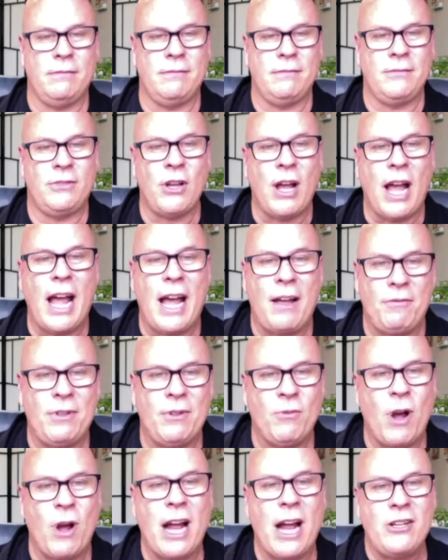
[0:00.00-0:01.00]
so I have to
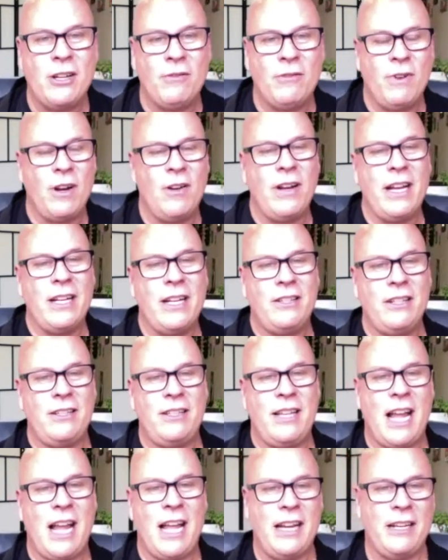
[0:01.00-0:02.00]
watch it. Very
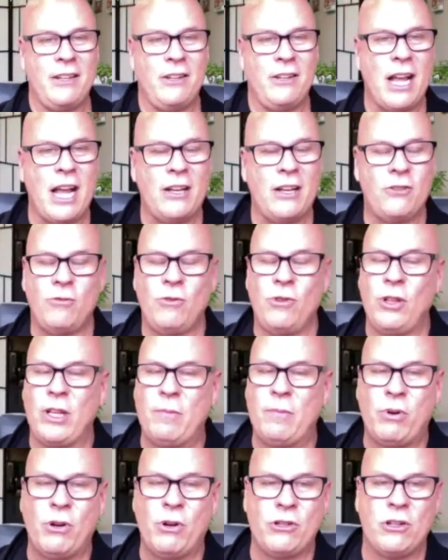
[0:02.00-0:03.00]
entertaining. You guys are
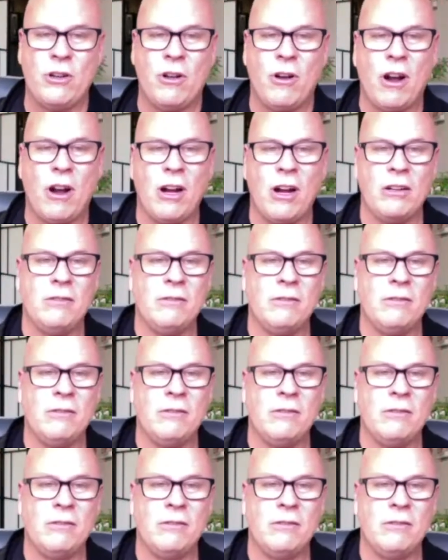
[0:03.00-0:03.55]
really pushing hard.